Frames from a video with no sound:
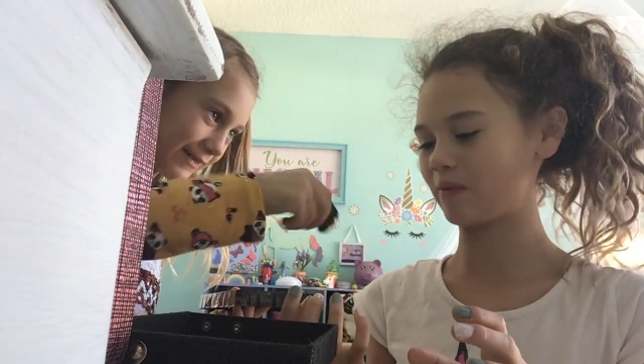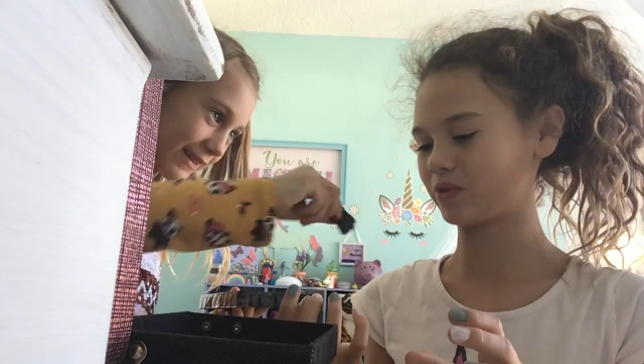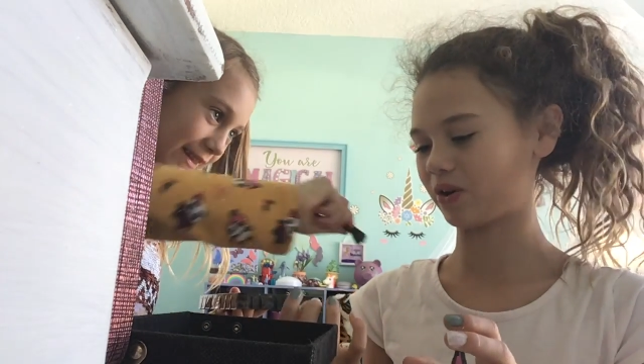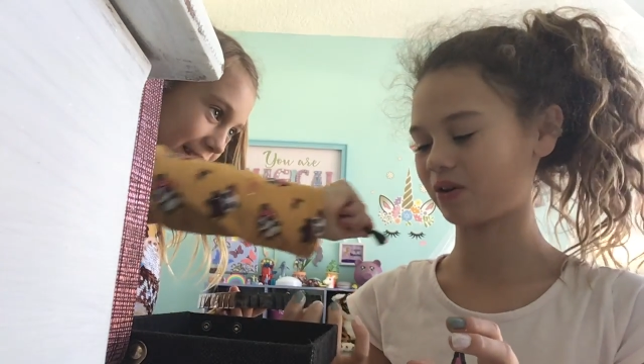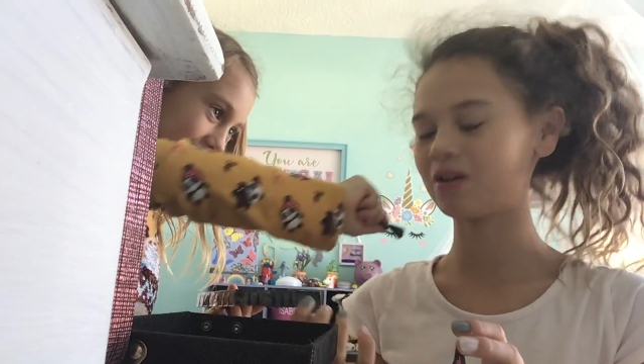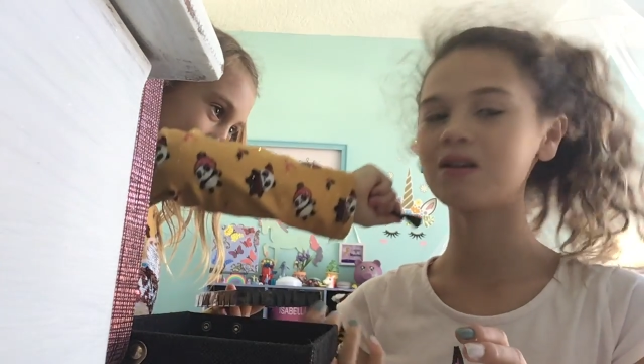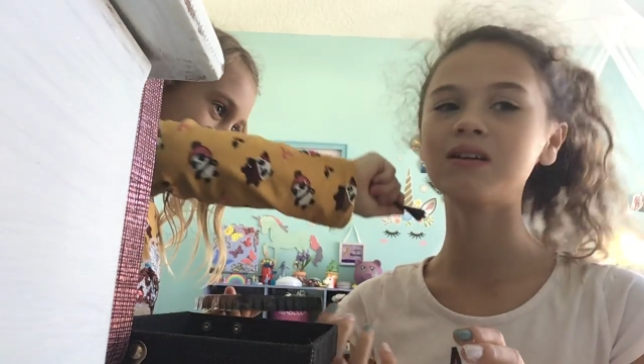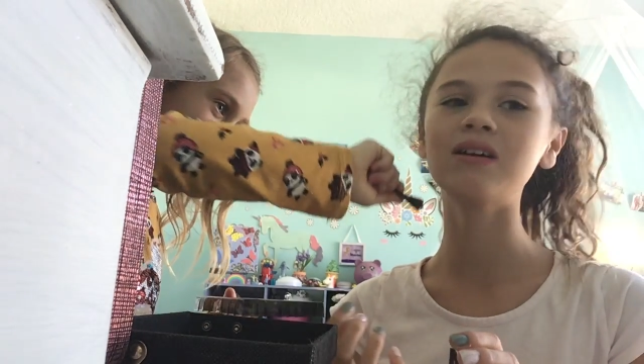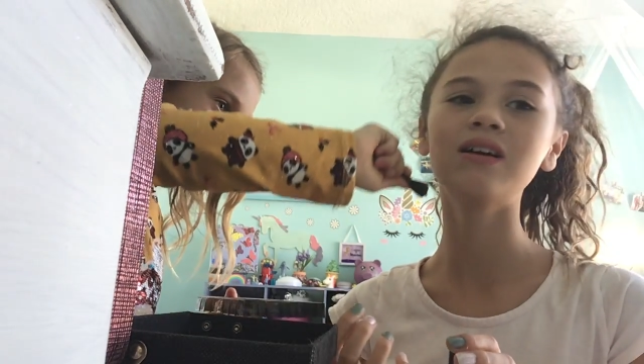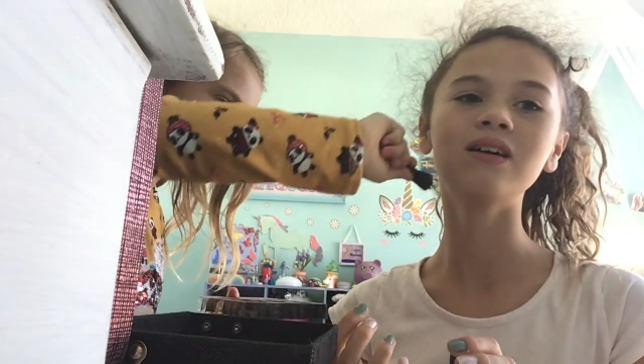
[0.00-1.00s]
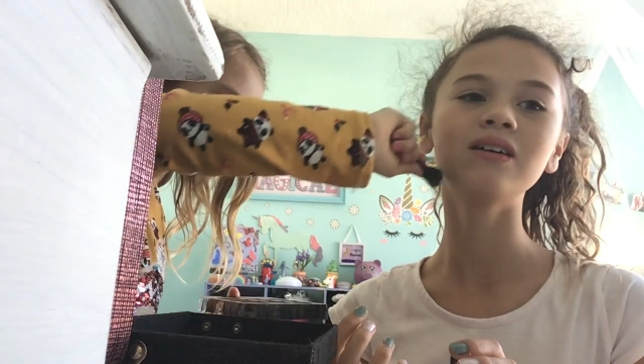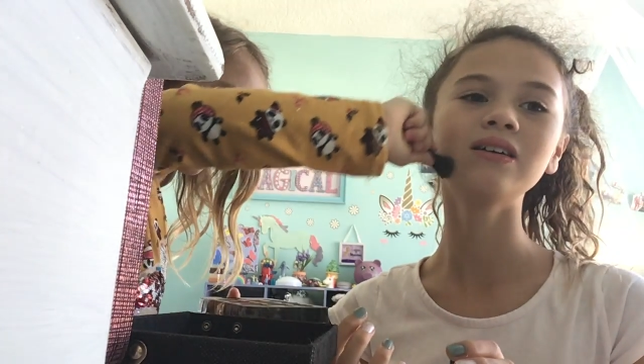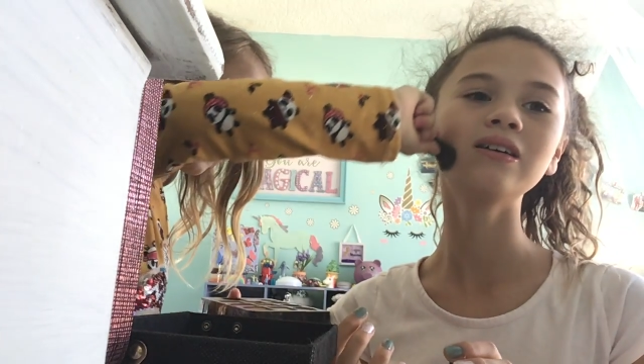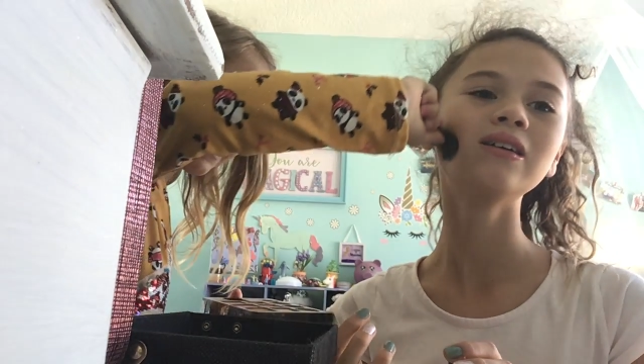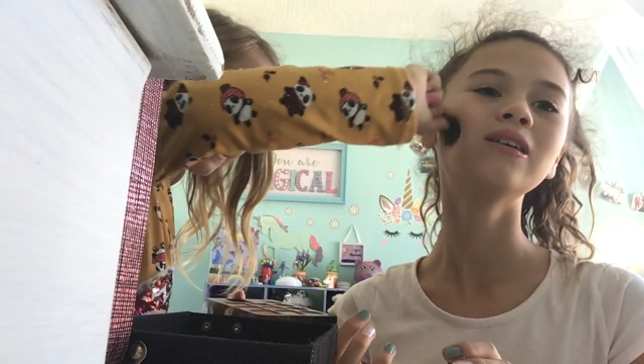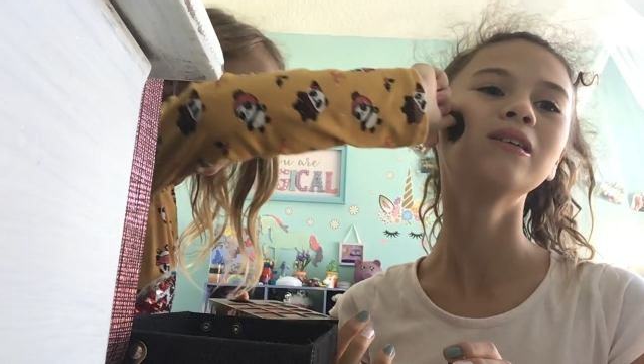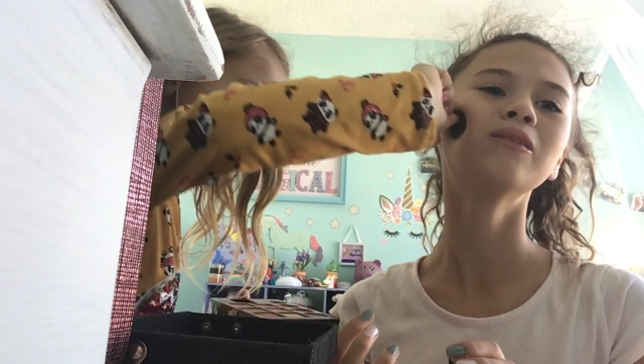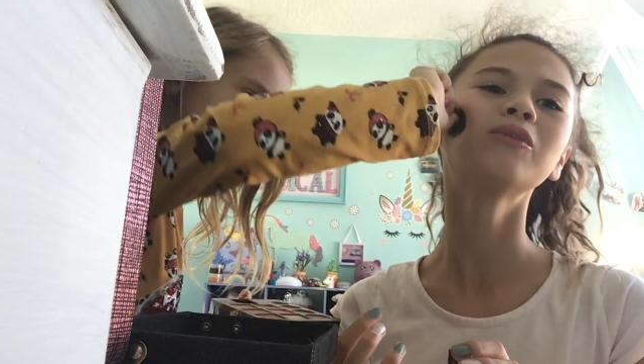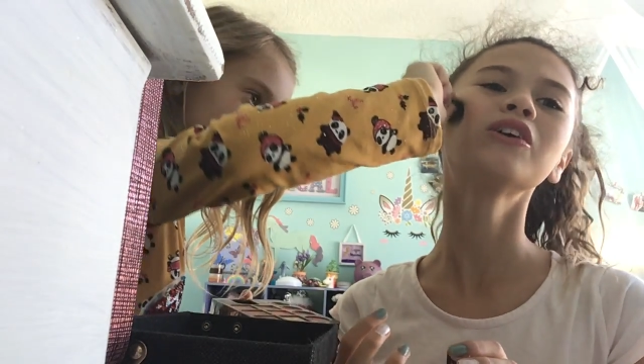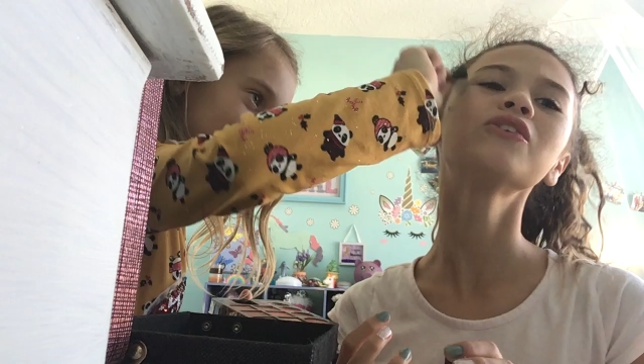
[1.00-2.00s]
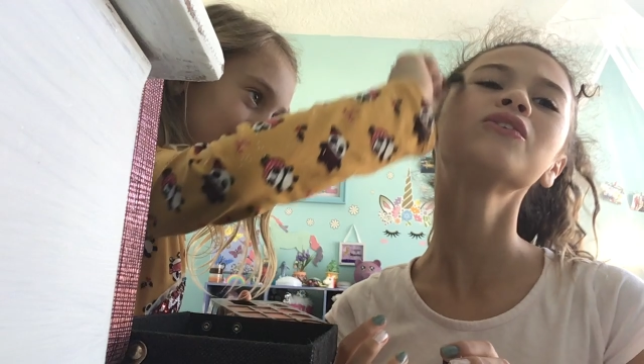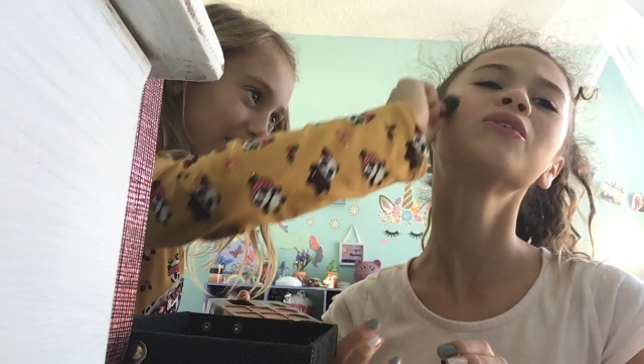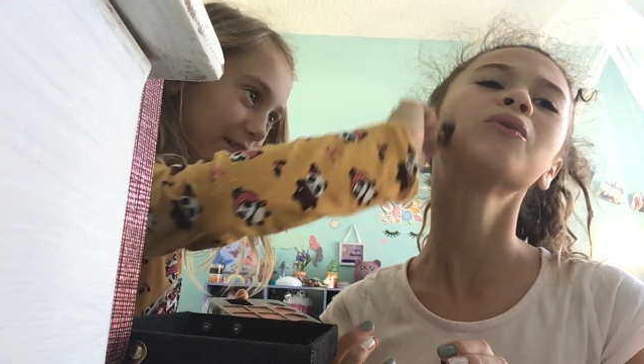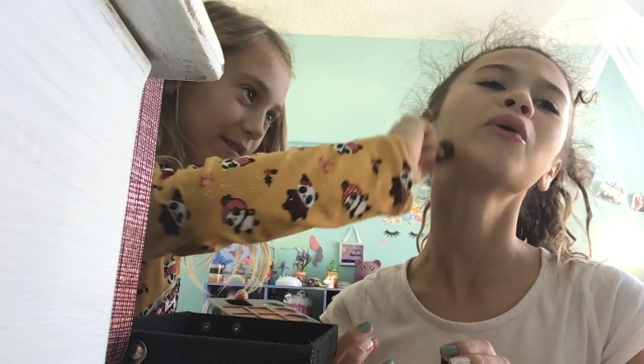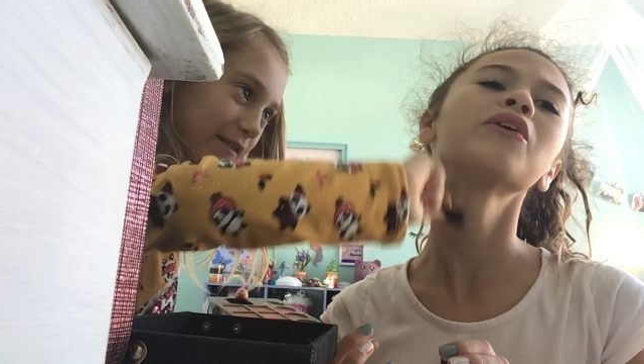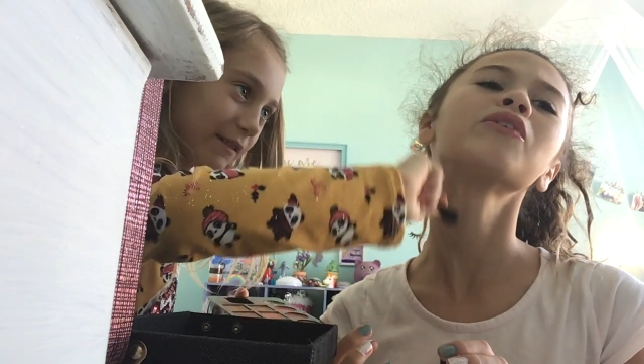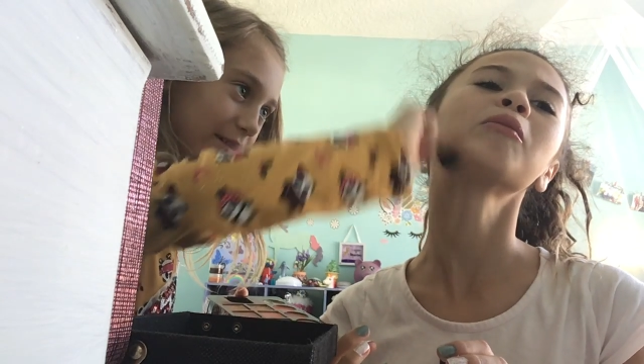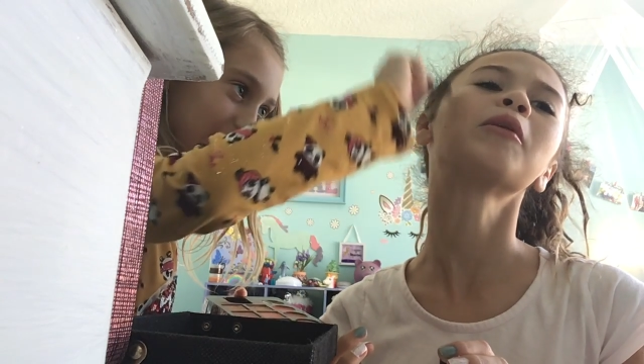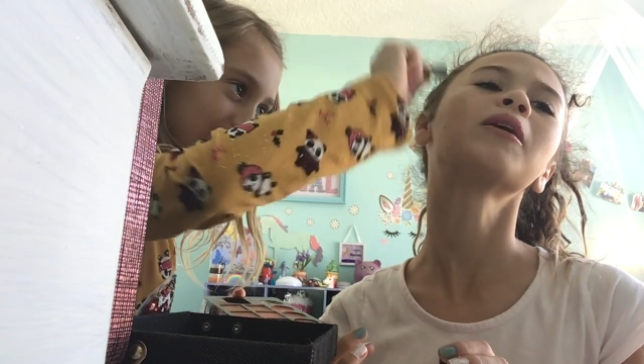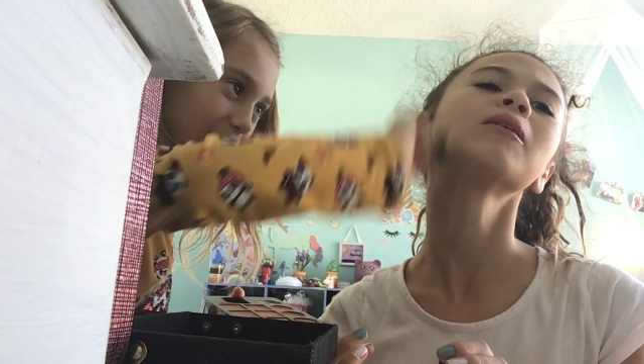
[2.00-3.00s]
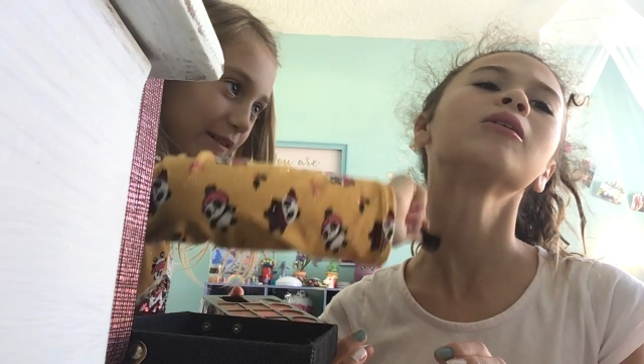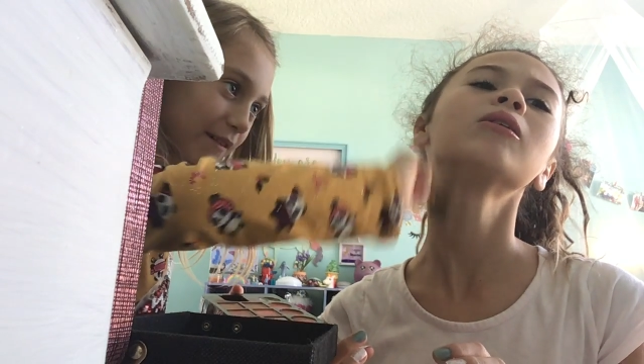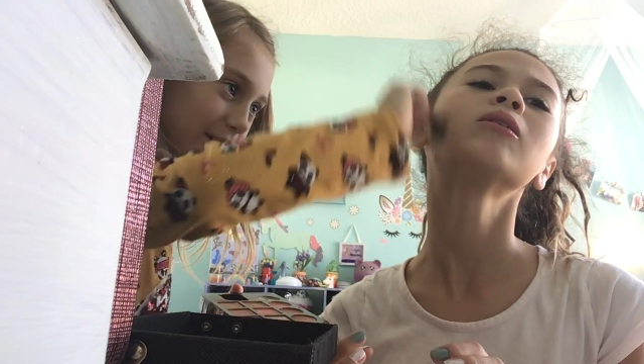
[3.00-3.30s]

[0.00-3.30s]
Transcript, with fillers: after is she doing to me?